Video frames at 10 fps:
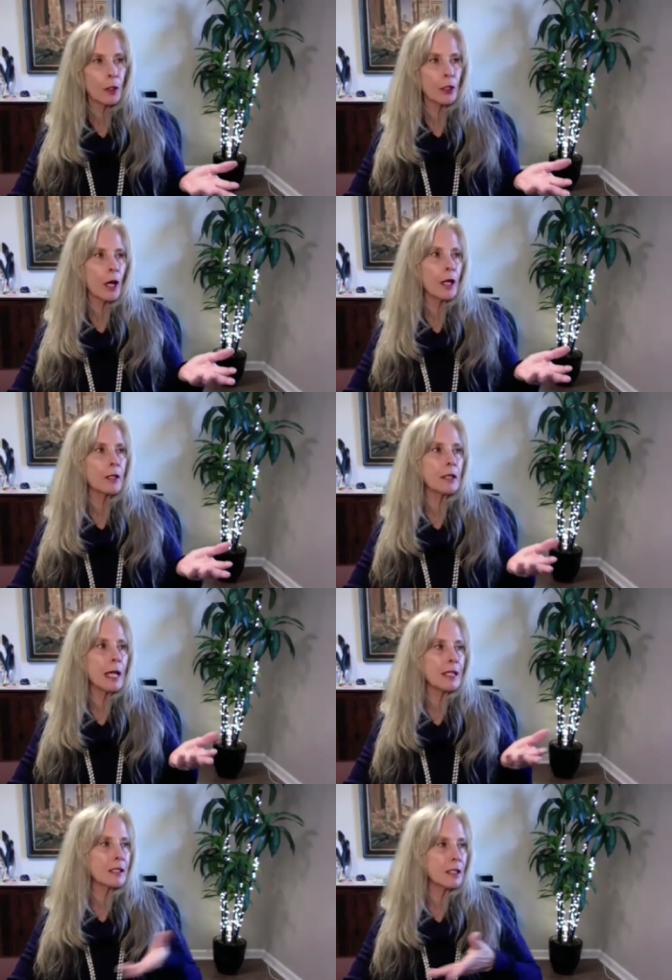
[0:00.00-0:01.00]
We're not
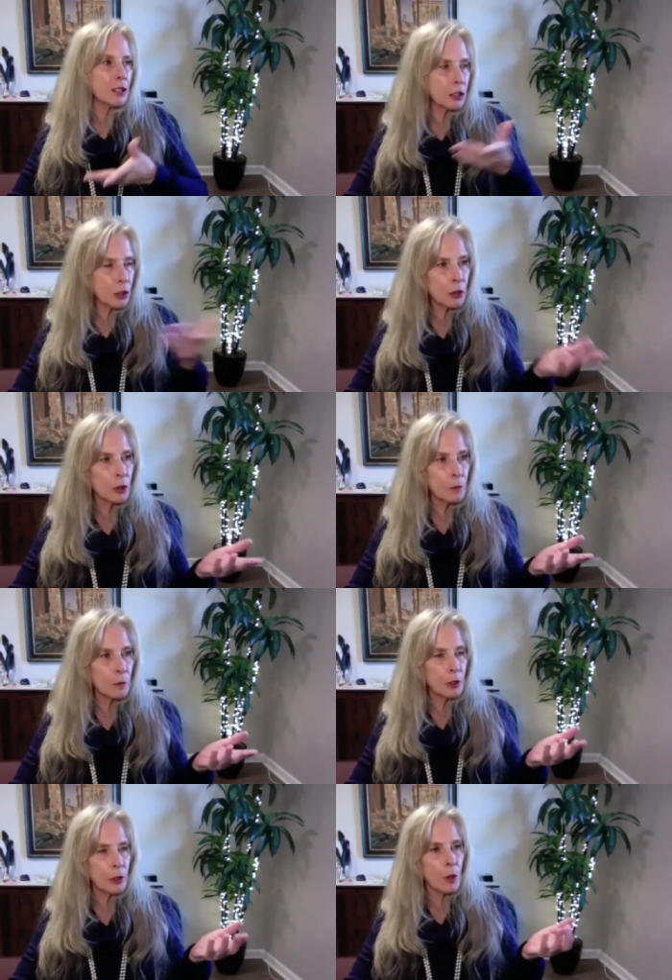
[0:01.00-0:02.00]
as
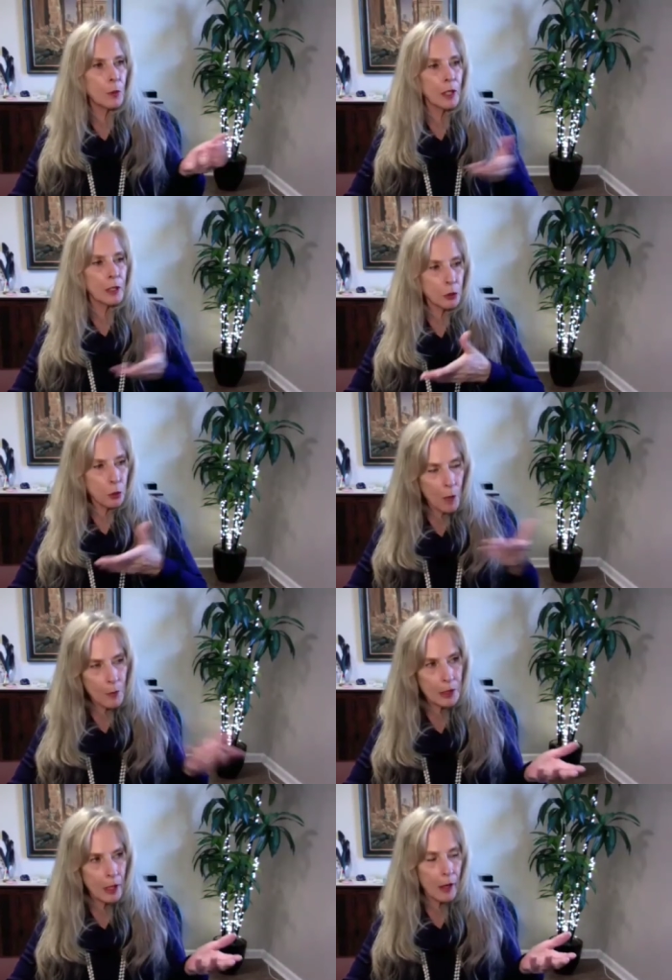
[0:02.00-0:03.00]
disturbed, you know, we're not
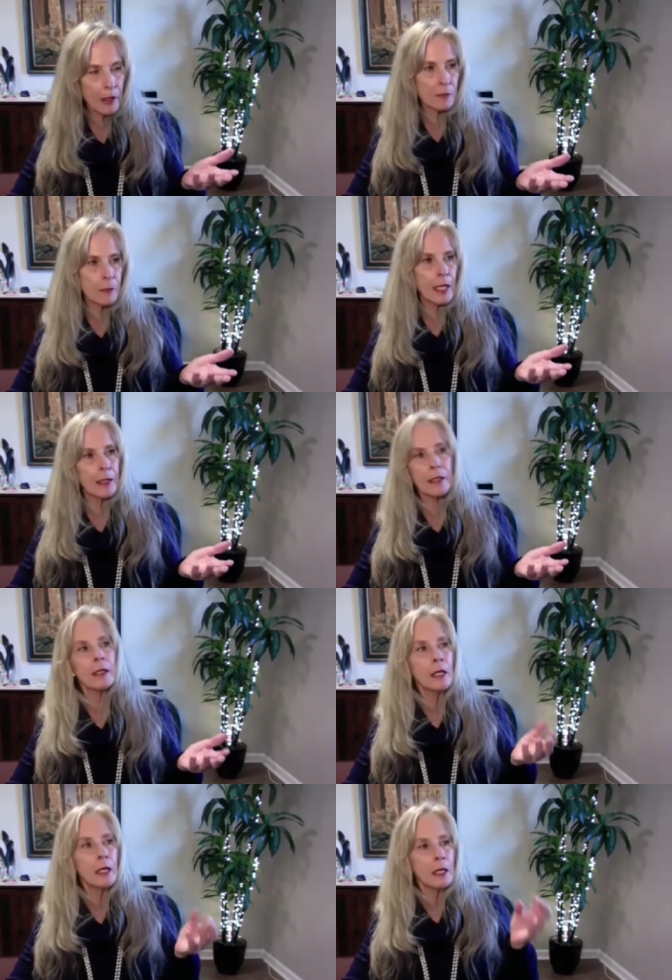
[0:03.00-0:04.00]
traumatized by